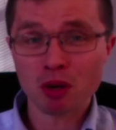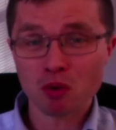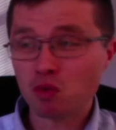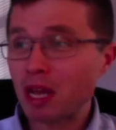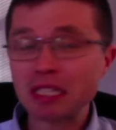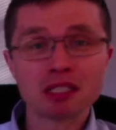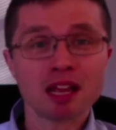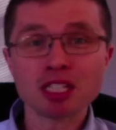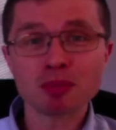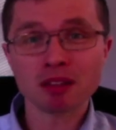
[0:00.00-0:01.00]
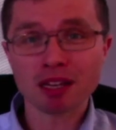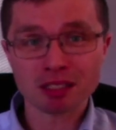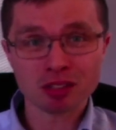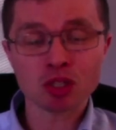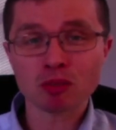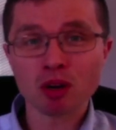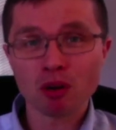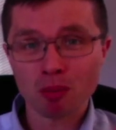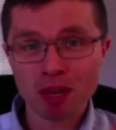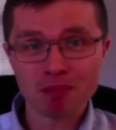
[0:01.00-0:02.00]
great statesmen like Cicero
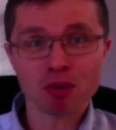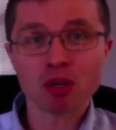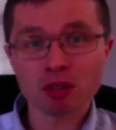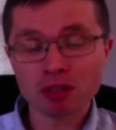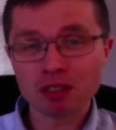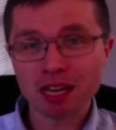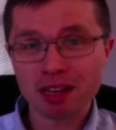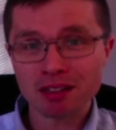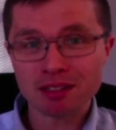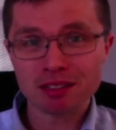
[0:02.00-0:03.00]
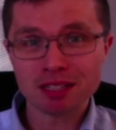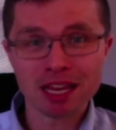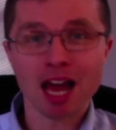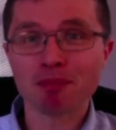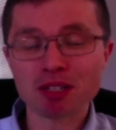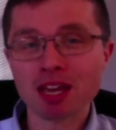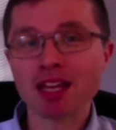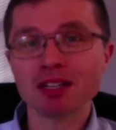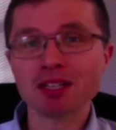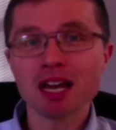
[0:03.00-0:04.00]
are being murdered and
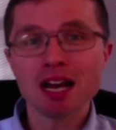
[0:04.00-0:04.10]
decapitated.